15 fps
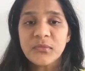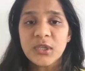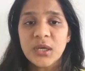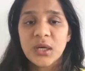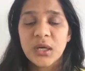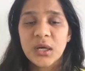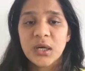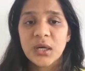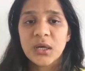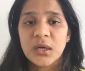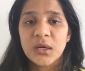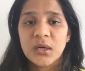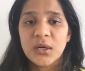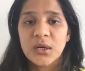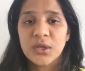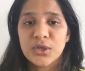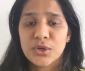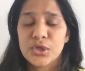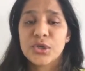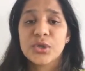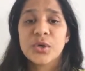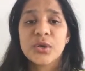
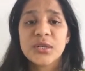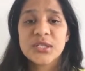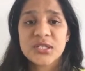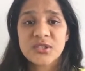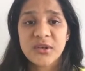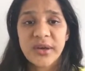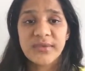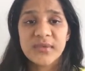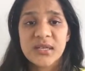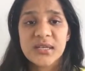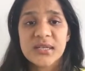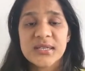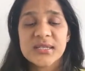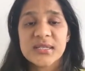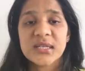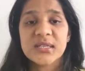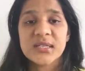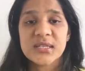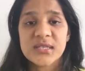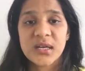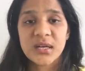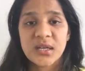your strength is in
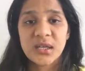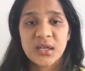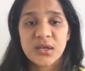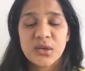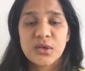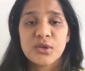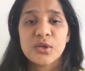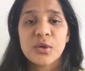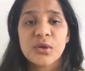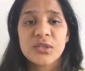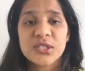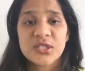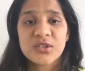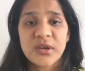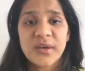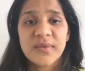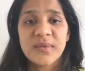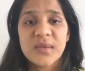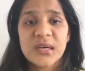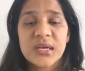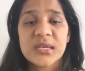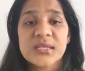designing. Your
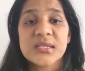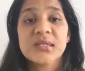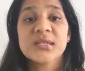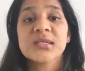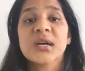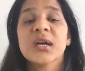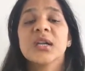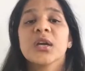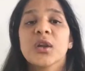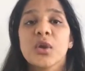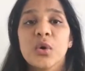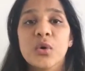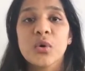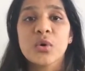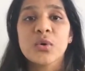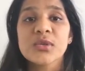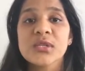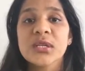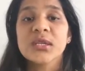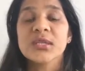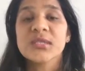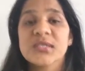strength is in designing logos,
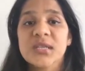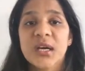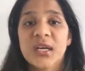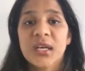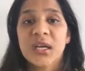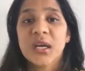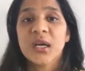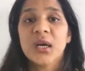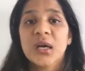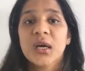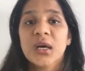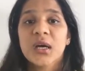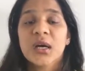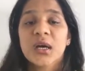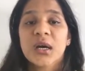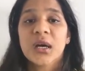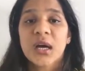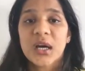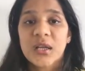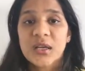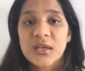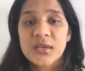in designing
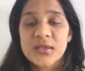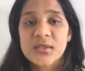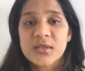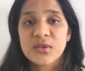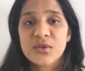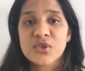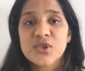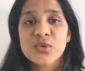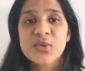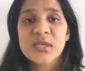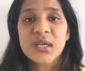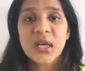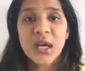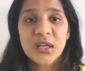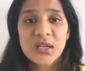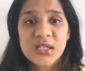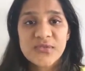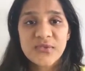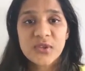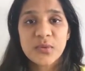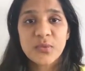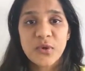colors, choosing colors
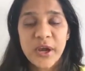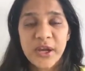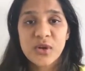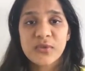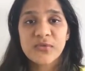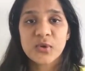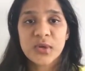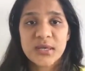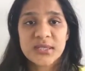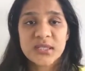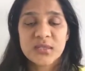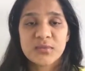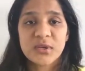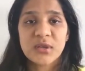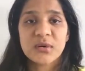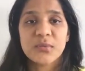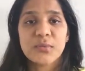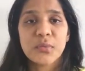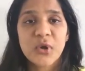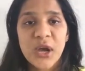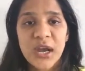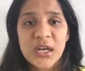for the brand of your customer,
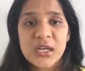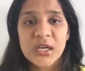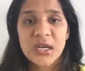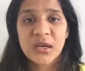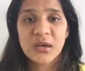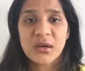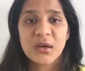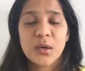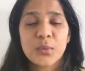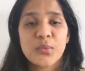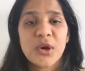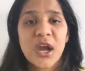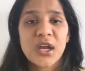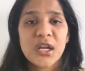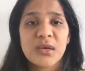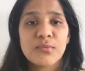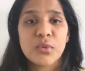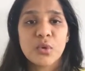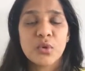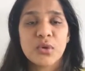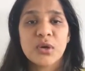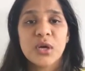branding, a branding
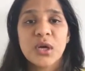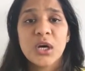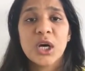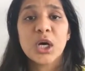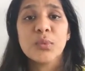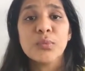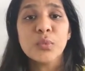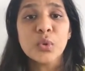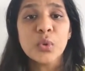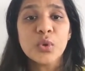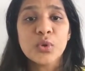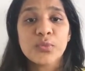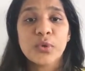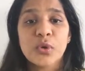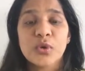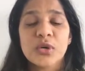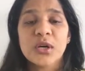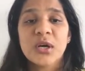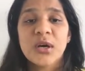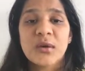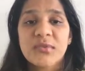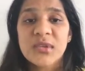board, a mood board.
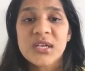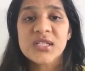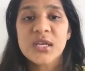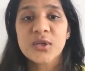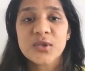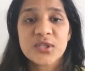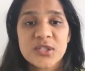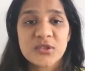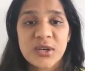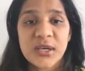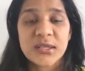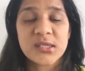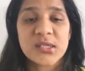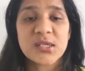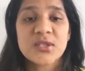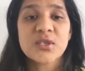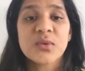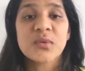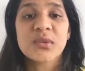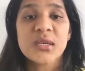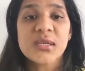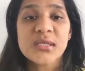These are your strengths. So
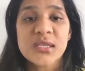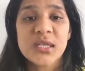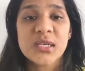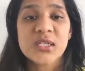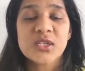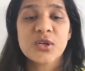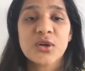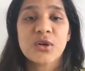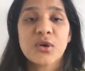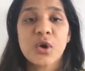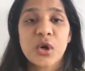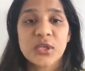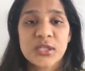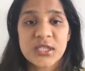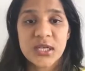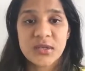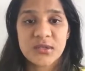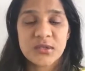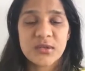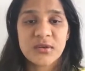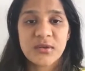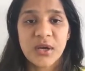this is your content,
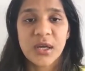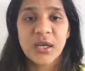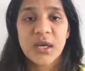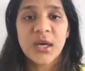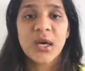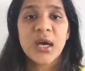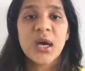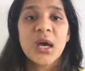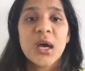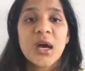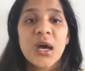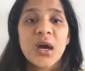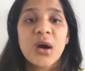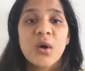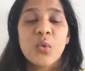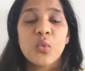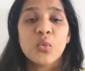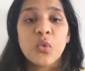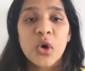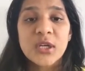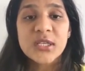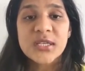right?
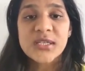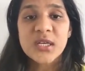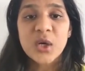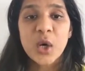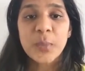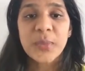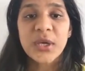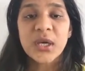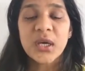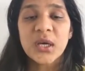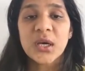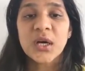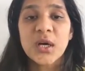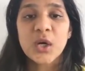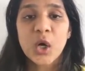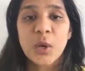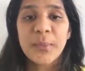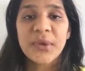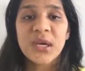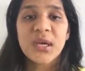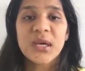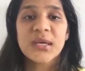What is a copy? A copy
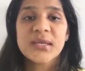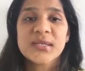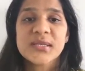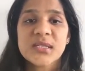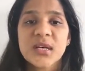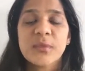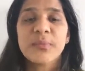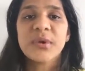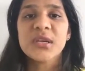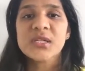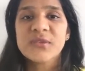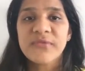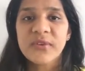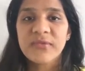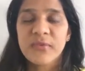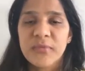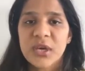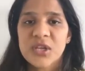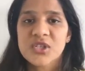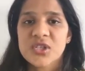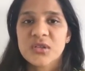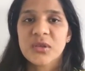is a piece of
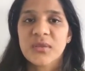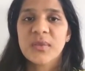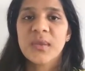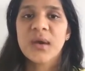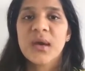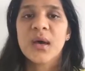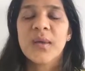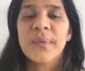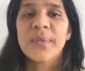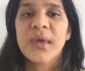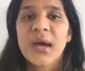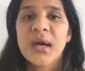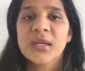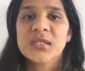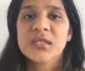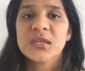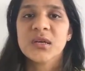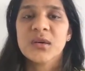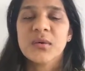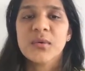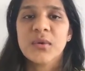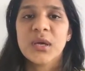information that
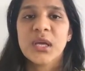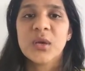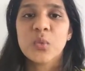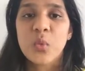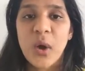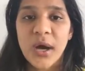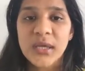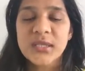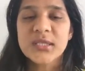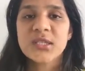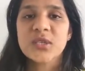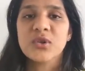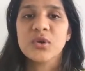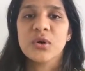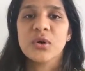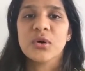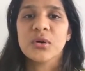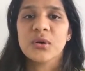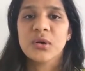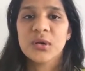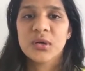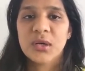invites your
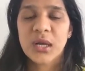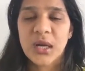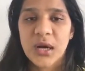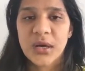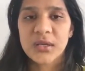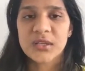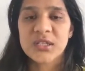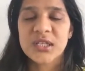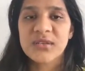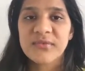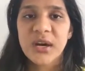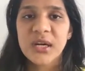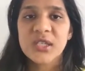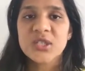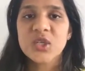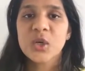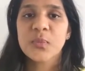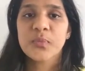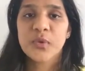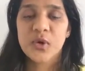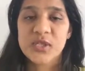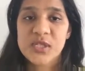client, invites your
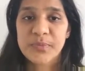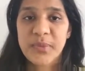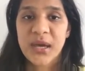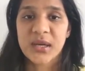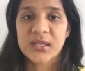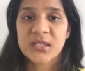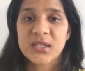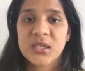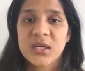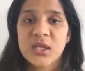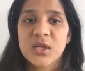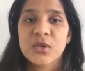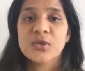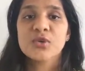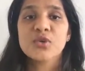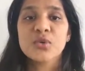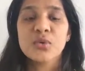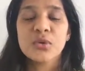prospect to